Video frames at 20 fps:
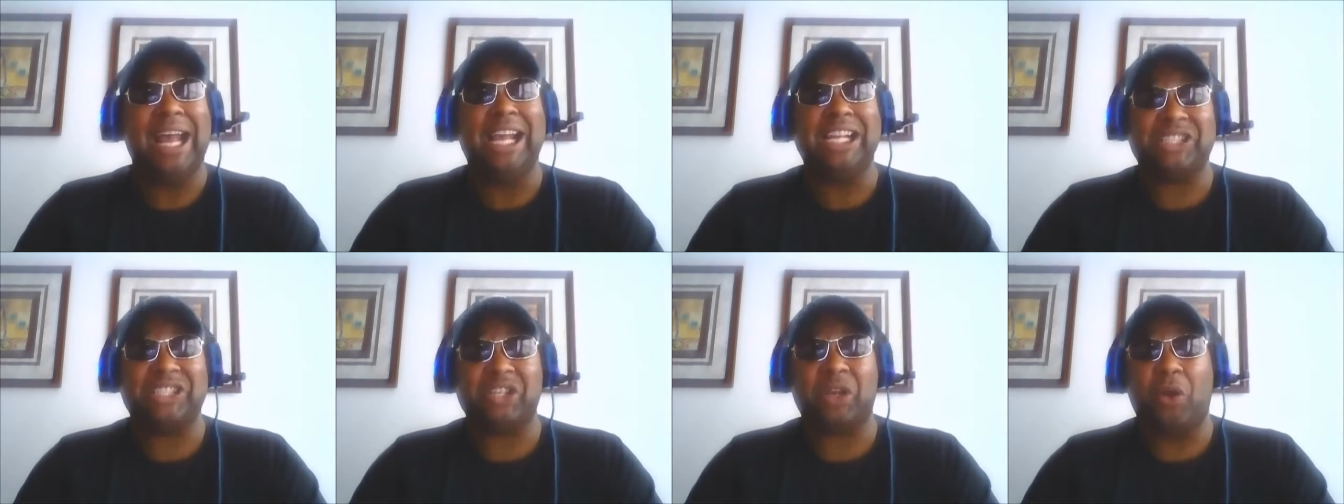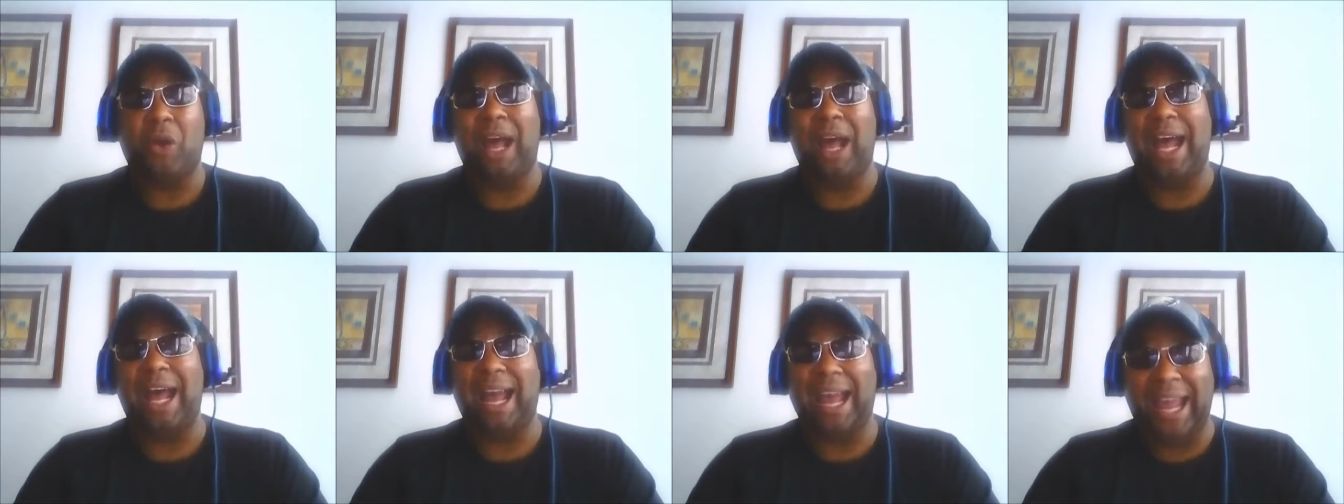So
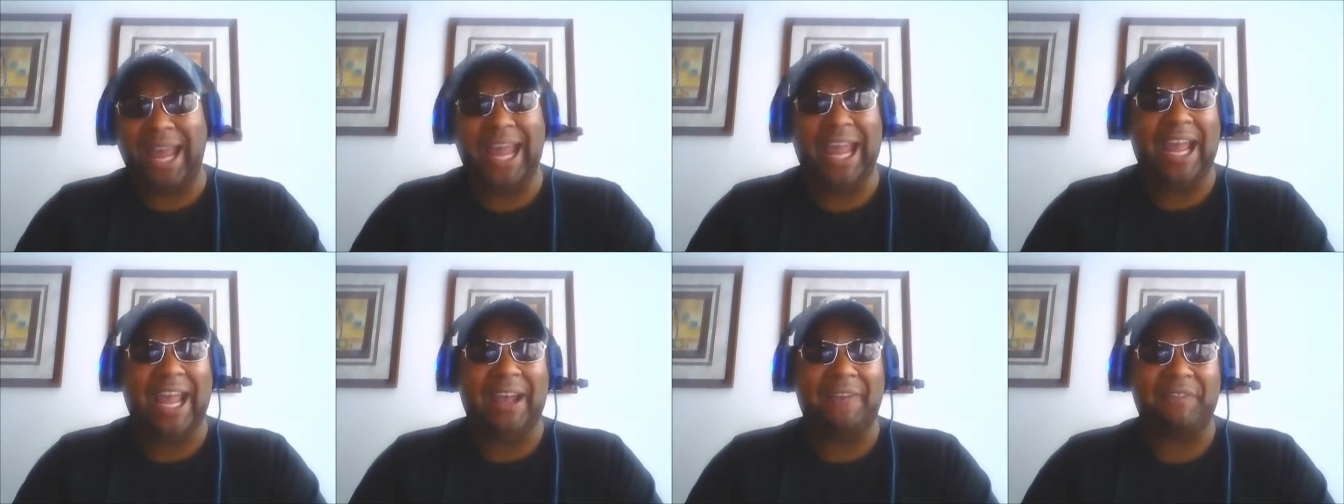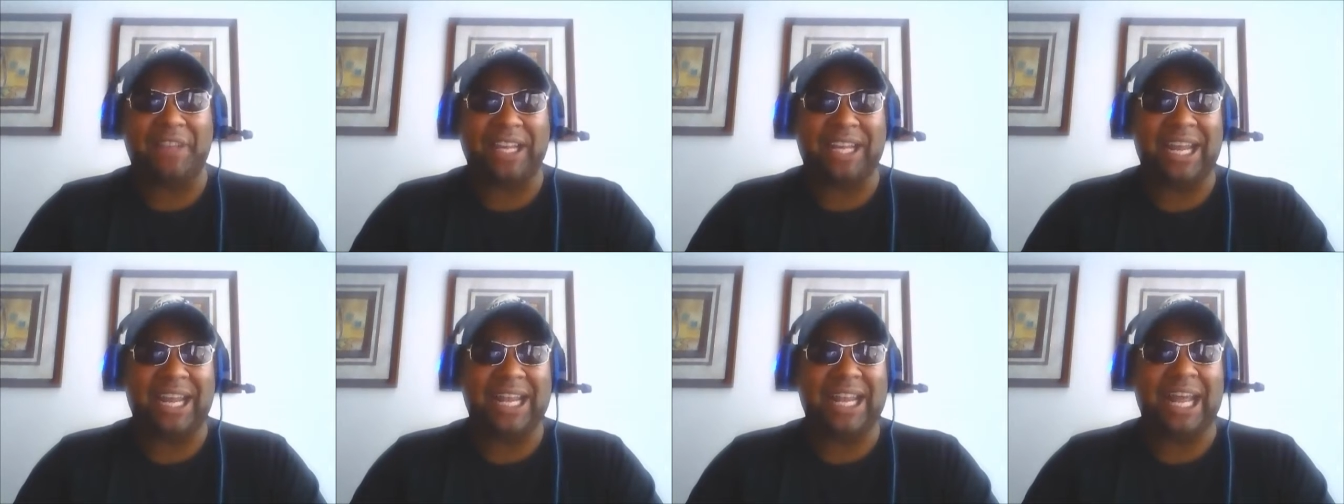I have
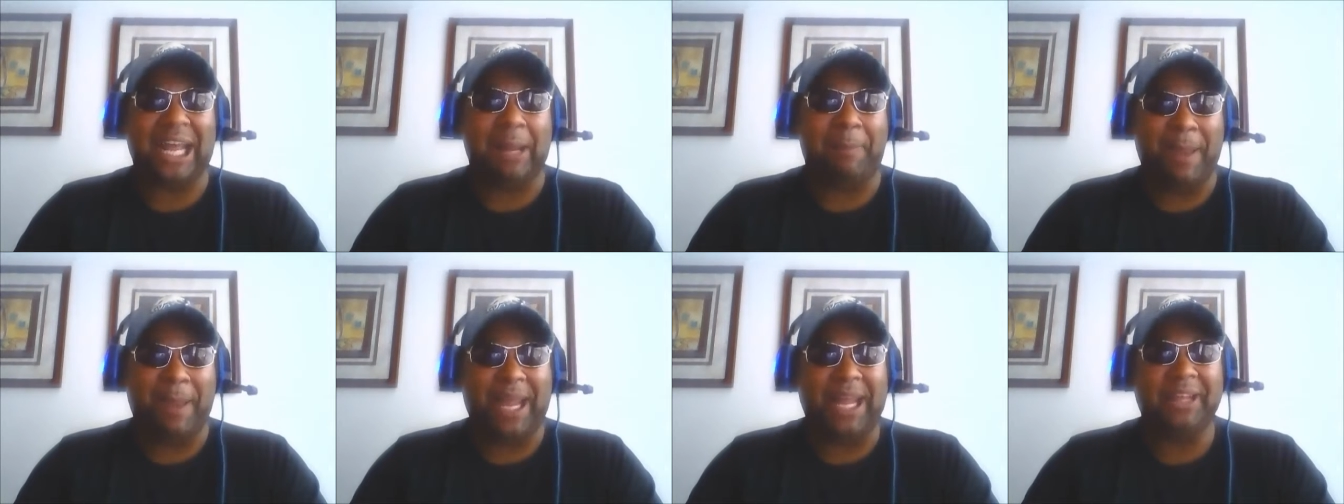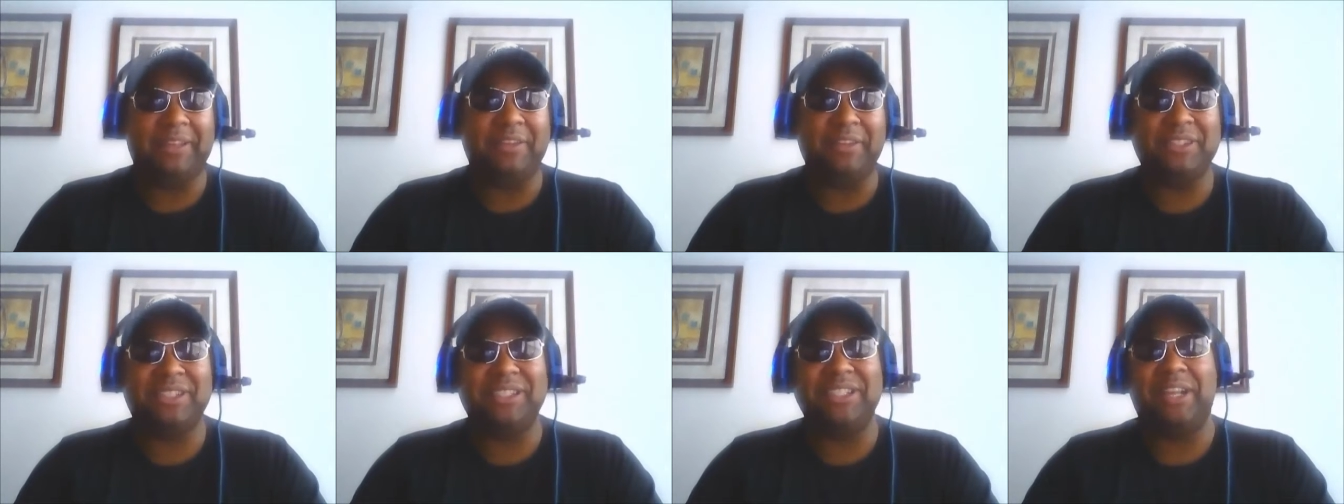the Carolina
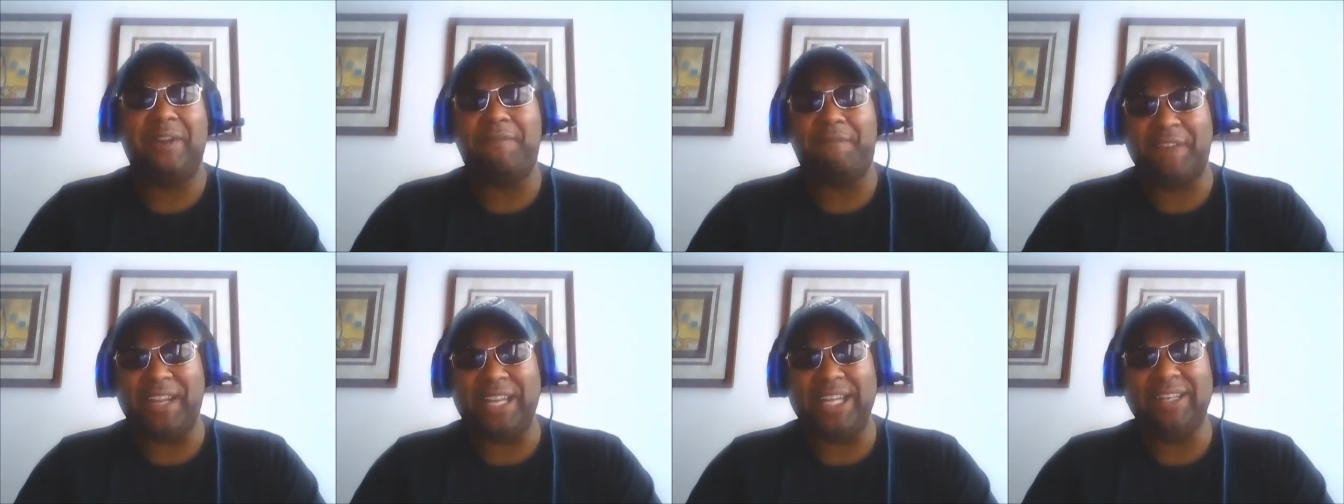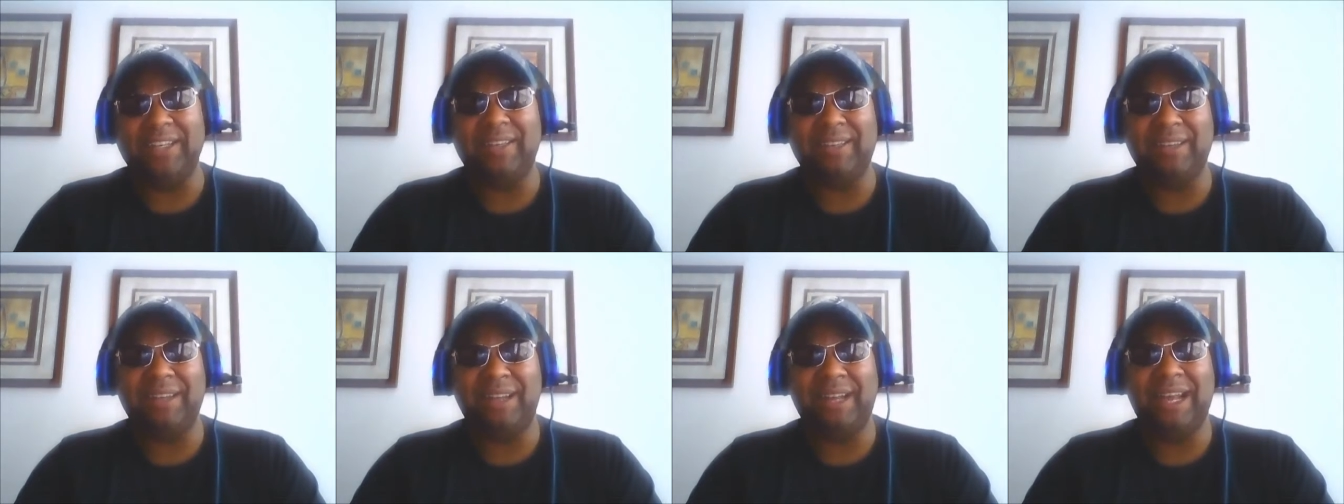Panthers
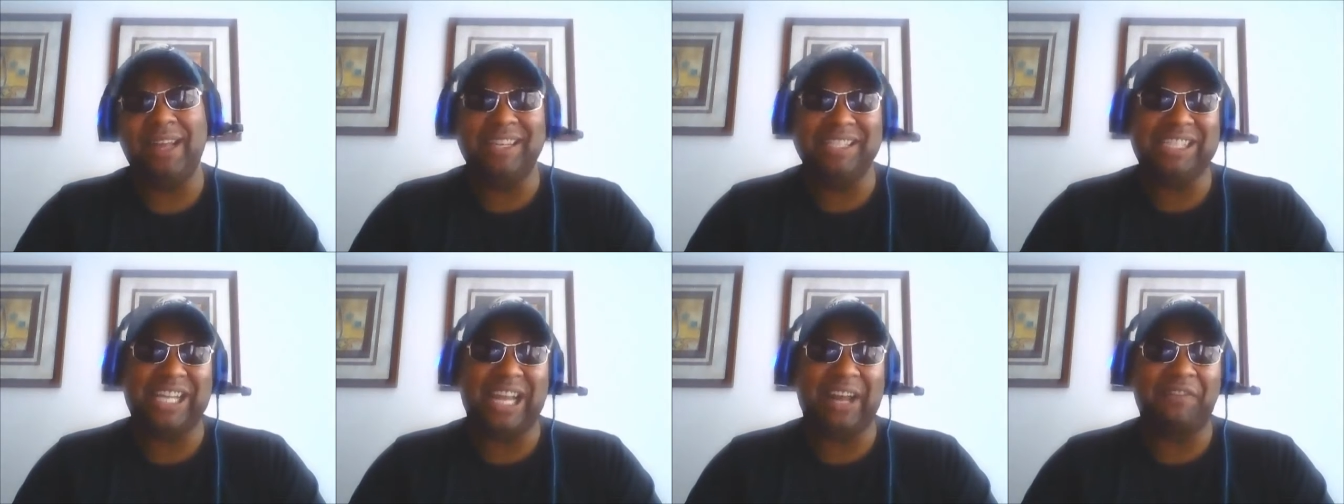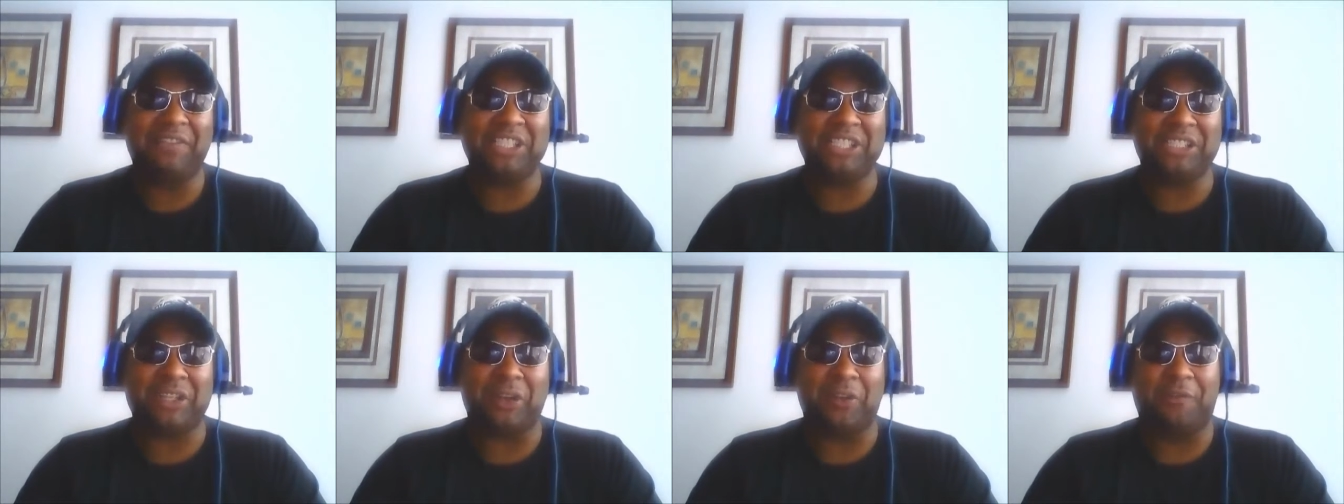defeating the San
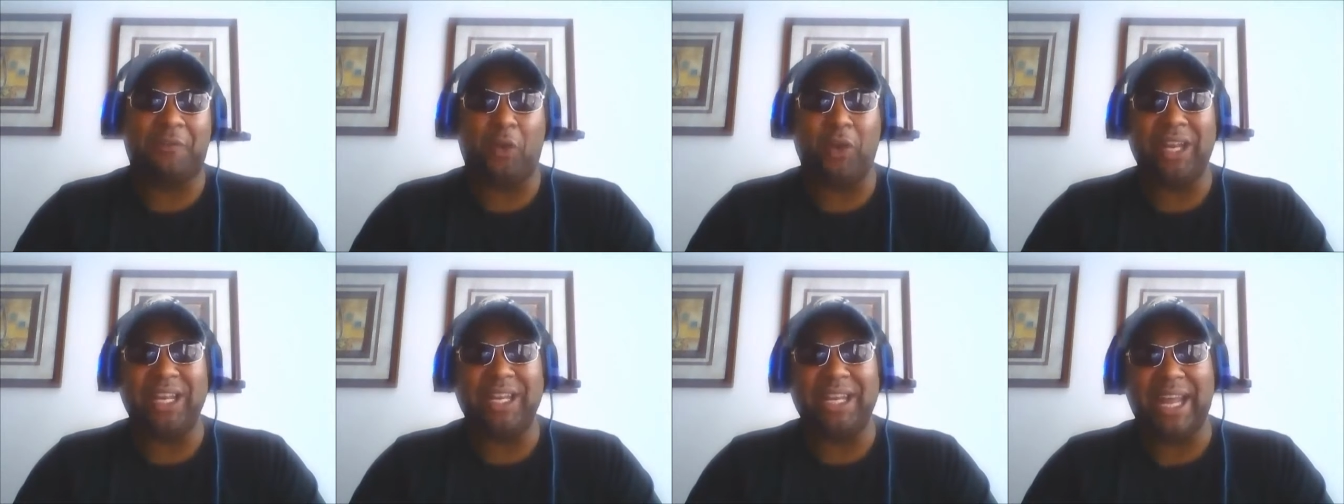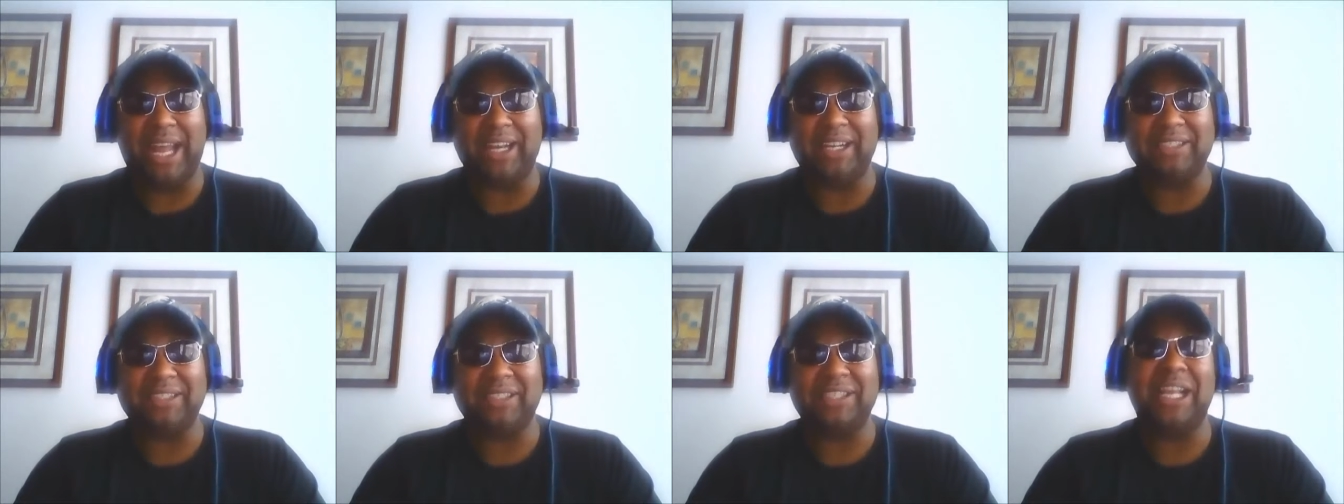Francisco
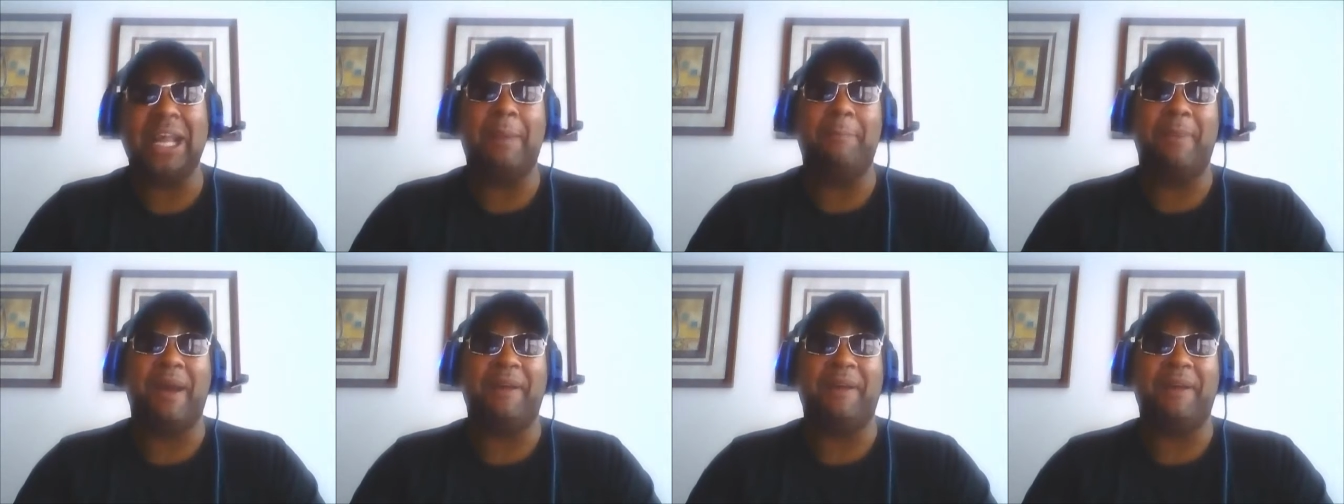49ers.